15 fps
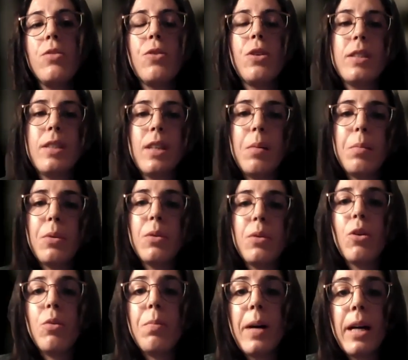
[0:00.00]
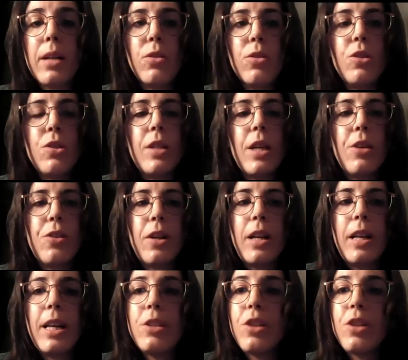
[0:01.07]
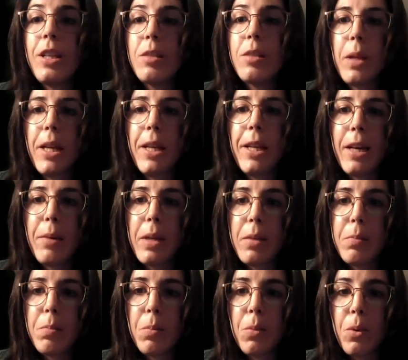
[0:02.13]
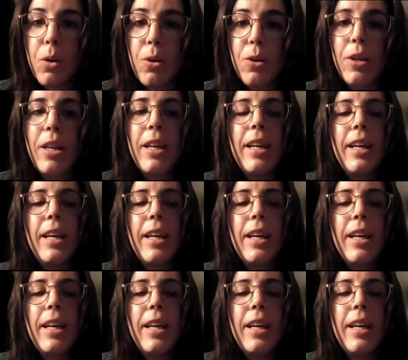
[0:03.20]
For example, going back to gestational age and explaining a bit more